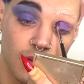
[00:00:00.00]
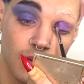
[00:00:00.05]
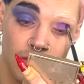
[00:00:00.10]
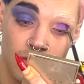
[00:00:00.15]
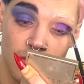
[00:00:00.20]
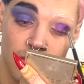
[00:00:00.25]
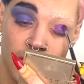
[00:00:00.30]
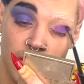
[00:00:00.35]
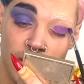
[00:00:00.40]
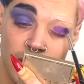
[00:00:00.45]

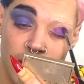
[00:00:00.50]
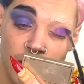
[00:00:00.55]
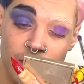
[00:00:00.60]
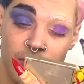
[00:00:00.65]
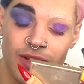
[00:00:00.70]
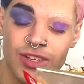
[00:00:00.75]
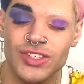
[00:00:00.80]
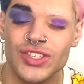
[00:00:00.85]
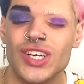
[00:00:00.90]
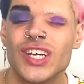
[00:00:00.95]
Red lip
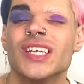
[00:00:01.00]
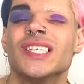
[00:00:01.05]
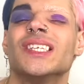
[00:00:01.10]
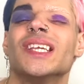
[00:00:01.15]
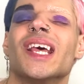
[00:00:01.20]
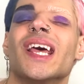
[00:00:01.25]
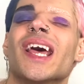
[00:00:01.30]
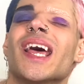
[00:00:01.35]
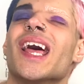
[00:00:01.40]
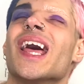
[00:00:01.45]
is just
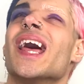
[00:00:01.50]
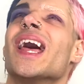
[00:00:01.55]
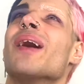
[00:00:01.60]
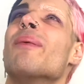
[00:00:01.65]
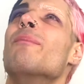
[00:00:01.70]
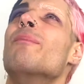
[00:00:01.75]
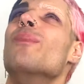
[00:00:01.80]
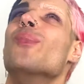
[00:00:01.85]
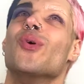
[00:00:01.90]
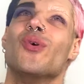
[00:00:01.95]
a
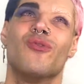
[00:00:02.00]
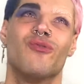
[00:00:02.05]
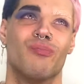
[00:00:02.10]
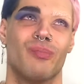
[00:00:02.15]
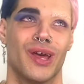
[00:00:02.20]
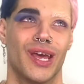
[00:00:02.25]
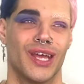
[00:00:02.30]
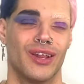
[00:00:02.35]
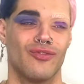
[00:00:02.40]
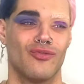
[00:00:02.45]

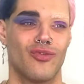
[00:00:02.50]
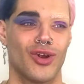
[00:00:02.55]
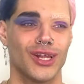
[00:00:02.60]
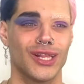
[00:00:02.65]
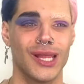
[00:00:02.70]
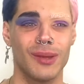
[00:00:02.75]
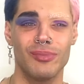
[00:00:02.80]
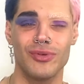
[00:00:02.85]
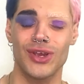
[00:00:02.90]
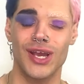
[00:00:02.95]
movement. Red
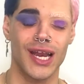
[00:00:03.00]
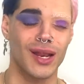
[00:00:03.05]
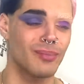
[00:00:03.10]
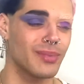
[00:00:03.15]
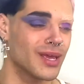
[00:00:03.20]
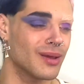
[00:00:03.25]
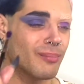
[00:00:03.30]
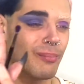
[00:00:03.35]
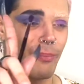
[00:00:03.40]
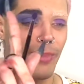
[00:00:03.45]
lip, you gotta be
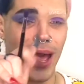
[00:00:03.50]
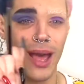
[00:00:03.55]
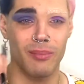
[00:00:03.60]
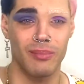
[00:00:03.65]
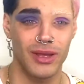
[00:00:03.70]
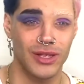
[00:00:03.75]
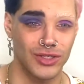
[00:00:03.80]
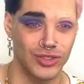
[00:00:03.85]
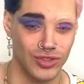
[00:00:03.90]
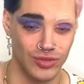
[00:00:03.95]
a bad
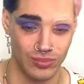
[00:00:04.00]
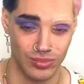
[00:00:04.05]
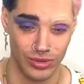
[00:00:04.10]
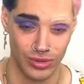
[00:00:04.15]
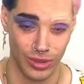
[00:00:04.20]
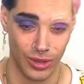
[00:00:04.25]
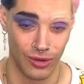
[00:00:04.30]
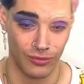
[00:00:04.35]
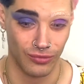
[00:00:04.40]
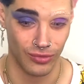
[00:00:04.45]
bitch to pull
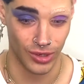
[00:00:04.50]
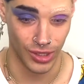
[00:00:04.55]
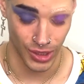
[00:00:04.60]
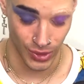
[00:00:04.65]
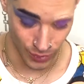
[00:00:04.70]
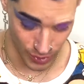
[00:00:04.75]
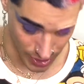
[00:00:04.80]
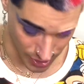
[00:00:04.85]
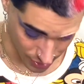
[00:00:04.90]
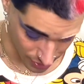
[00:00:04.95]
up really
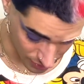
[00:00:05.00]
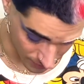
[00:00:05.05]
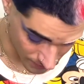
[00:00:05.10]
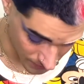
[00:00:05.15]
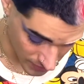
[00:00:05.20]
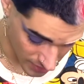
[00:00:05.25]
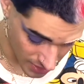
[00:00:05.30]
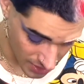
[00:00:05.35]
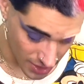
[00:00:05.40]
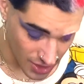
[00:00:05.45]
well.
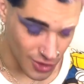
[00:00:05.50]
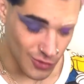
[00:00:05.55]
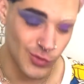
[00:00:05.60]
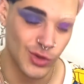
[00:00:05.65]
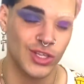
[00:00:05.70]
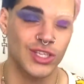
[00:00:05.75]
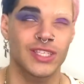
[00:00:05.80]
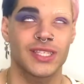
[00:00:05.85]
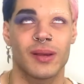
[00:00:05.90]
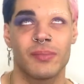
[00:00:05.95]

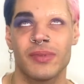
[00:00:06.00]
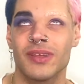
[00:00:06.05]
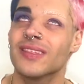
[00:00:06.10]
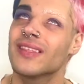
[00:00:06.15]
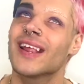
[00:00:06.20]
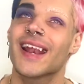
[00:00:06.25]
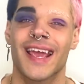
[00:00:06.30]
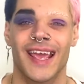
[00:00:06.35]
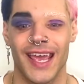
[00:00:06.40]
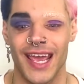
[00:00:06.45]
Which is something
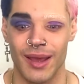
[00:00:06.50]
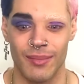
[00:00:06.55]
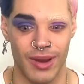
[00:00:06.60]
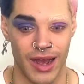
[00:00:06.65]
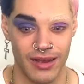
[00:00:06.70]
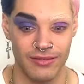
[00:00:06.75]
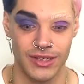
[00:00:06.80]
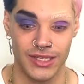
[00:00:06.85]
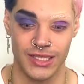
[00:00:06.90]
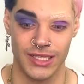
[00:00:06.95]
that I am,
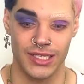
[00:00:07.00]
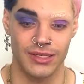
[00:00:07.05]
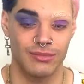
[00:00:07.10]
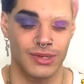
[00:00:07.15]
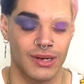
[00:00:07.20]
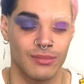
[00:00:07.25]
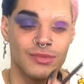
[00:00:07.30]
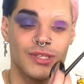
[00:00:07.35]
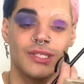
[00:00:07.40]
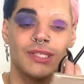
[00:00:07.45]
obviously, but
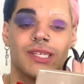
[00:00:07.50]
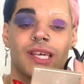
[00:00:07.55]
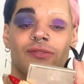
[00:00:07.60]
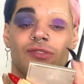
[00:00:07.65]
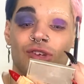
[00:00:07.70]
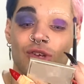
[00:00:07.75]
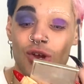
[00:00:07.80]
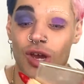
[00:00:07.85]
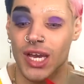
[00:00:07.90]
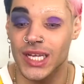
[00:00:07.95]
I'm just
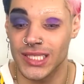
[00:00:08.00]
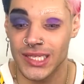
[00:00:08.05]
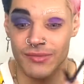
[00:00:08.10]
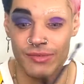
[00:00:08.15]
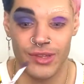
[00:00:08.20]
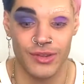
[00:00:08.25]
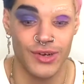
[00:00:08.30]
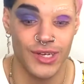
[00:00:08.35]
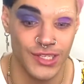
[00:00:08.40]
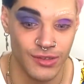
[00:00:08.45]
giving you a heads up for
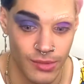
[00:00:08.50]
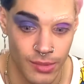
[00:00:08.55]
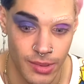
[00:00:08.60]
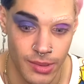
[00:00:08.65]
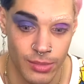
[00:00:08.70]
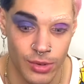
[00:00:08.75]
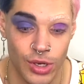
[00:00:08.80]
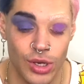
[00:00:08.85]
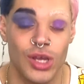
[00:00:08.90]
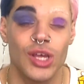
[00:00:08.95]
the rest of the
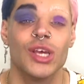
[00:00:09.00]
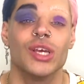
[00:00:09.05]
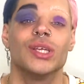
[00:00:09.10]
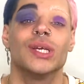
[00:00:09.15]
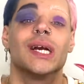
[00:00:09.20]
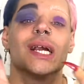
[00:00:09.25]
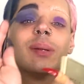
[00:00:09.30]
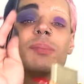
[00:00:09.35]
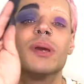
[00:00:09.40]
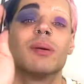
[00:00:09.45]
people. You
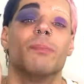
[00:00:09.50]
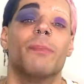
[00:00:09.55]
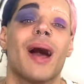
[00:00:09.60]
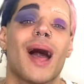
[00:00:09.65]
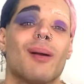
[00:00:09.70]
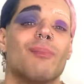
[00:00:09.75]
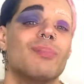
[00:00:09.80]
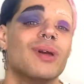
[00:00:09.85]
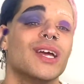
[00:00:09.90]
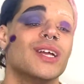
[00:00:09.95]
gotta be a
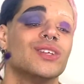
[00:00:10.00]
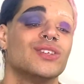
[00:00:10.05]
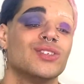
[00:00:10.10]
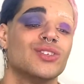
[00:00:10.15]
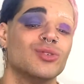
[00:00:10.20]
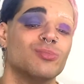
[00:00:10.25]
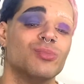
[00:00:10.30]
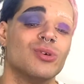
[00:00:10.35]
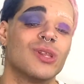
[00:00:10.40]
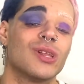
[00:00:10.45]
bad bitch
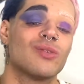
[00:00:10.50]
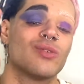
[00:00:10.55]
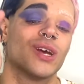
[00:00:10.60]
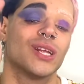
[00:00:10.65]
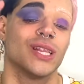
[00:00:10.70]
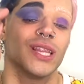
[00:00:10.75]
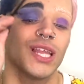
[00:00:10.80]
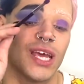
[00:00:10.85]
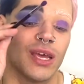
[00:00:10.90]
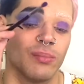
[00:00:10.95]
to pull a red
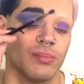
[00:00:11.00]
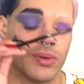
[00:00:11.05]
lip.